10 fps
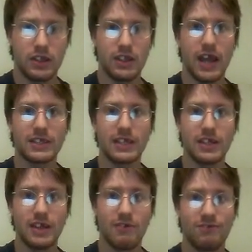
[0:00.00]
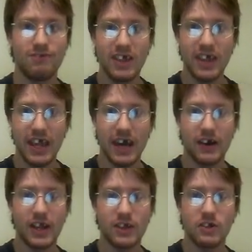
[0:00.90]
That's in the Philly
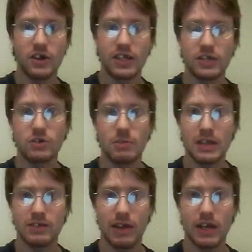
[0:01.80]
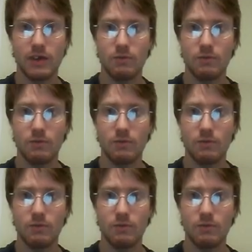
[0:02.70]
area, northeastern Pennsylvania.